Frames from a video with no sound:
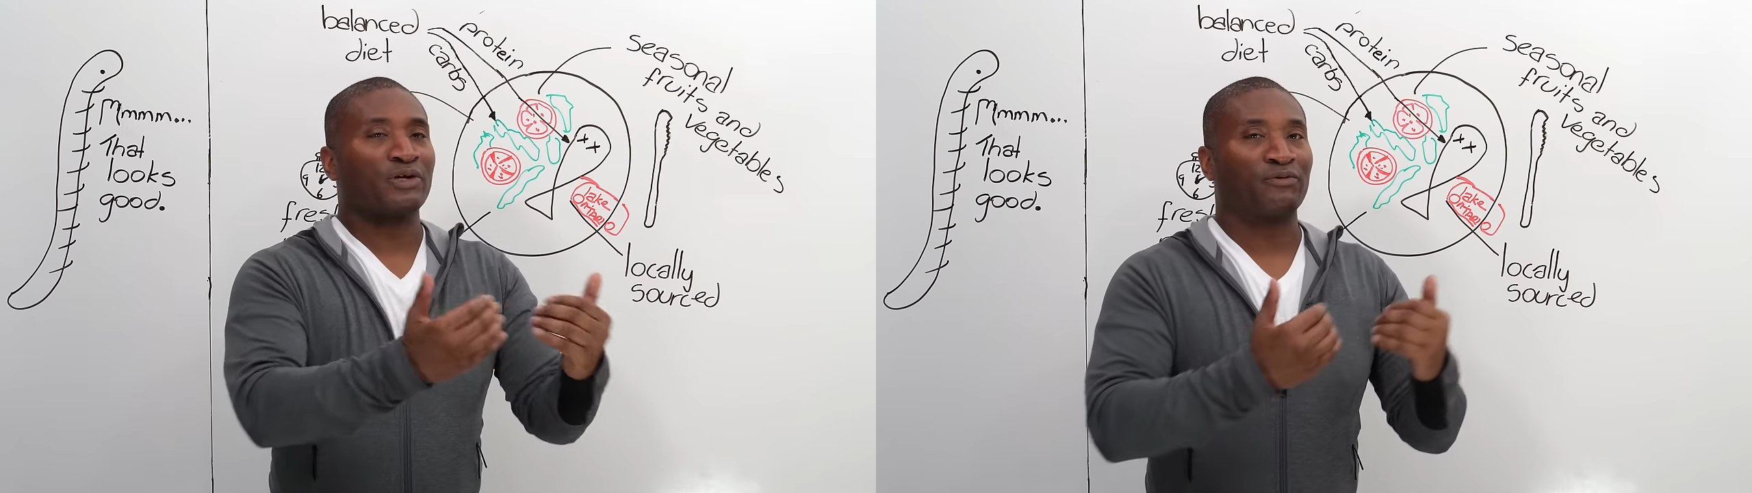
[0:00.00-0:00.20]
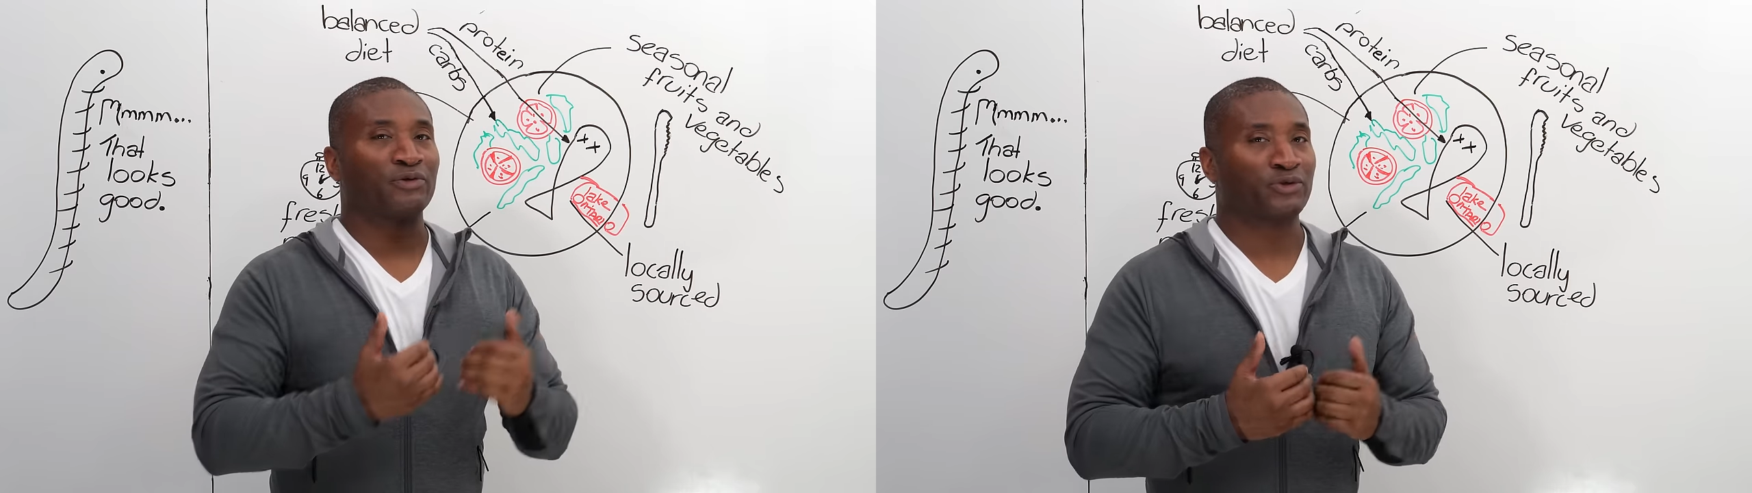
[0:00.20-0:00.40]

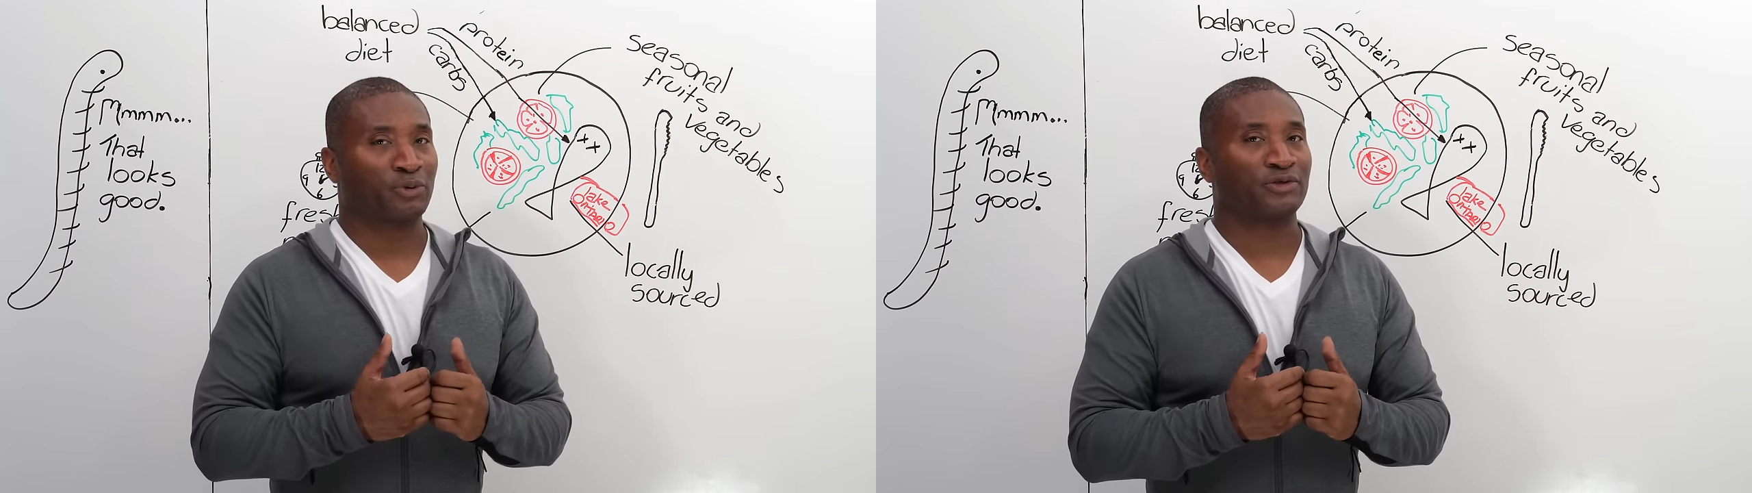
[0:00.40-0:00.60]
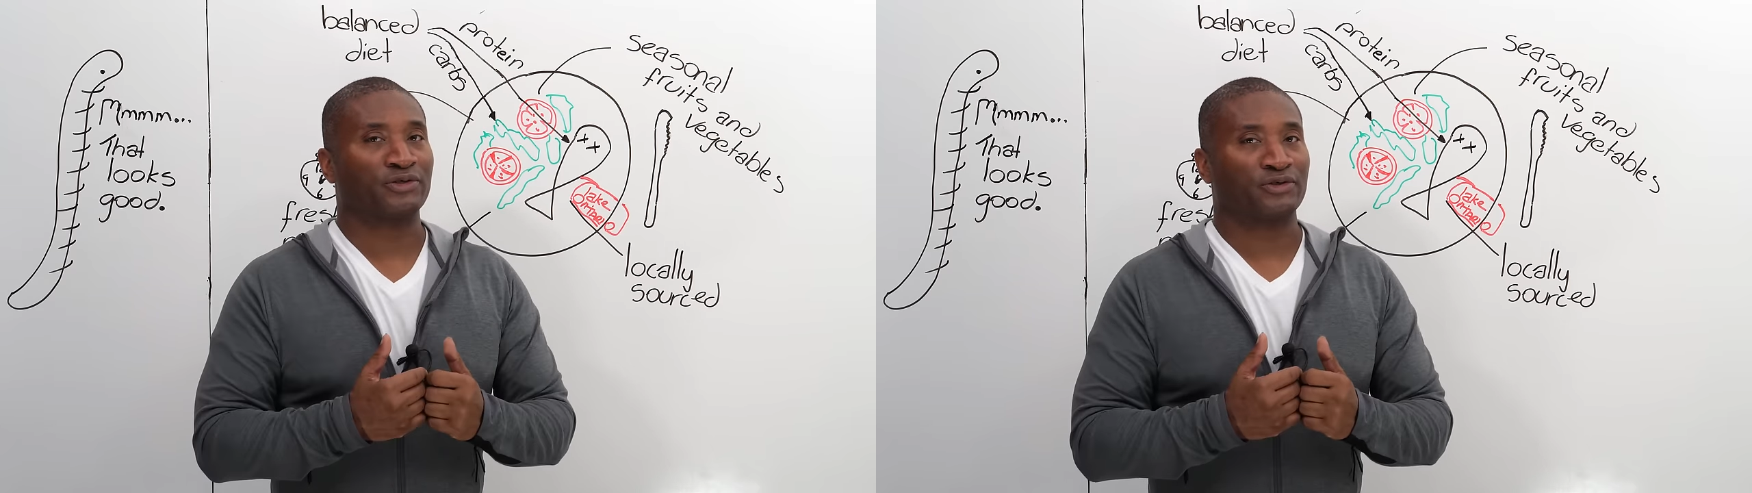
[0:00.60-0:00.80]
different
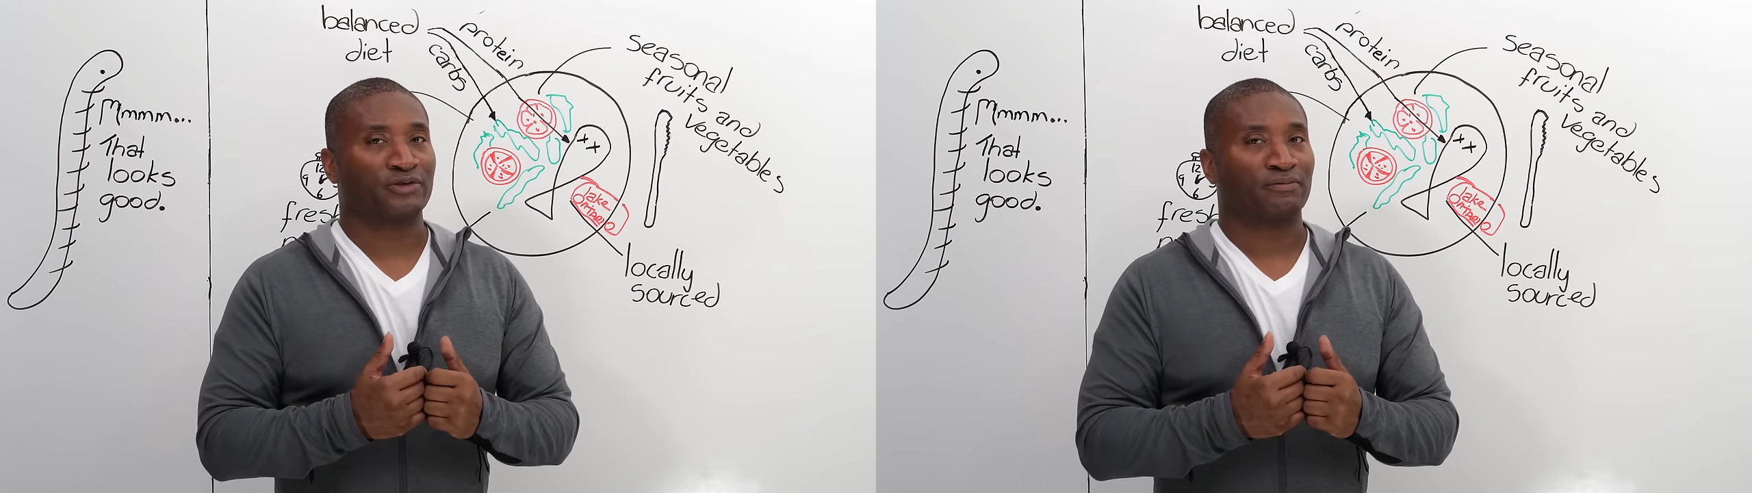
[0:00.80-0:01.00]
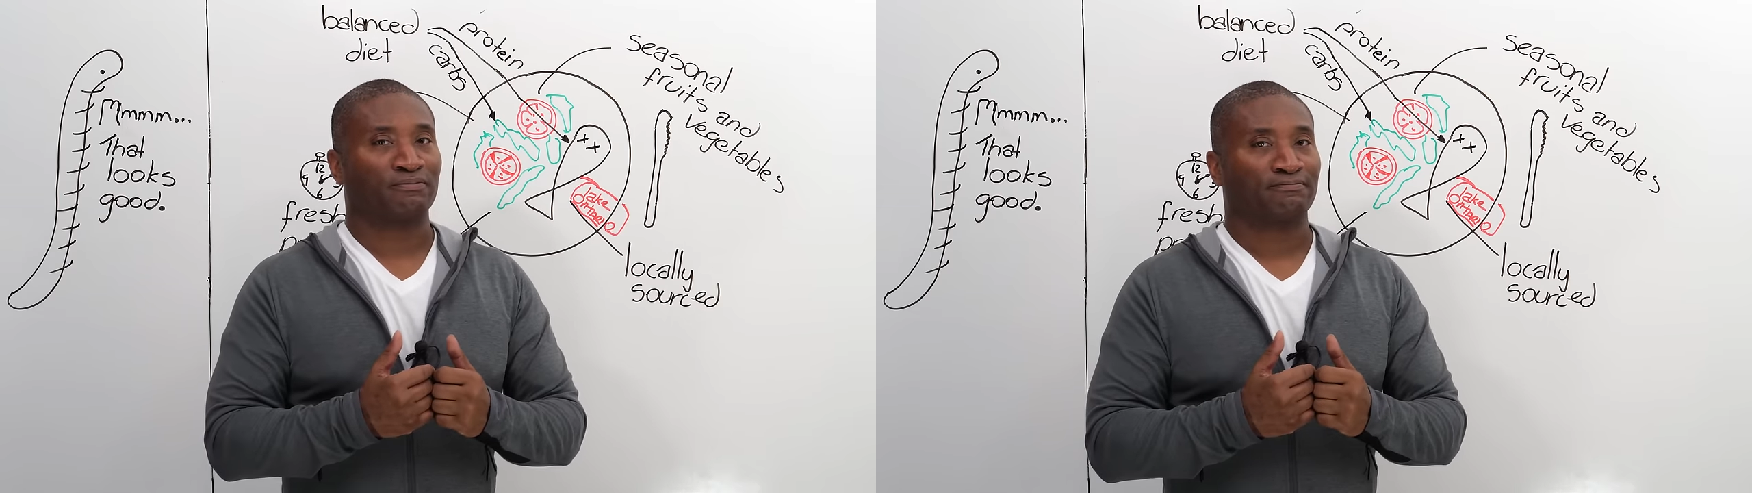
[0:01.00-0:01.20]
sources.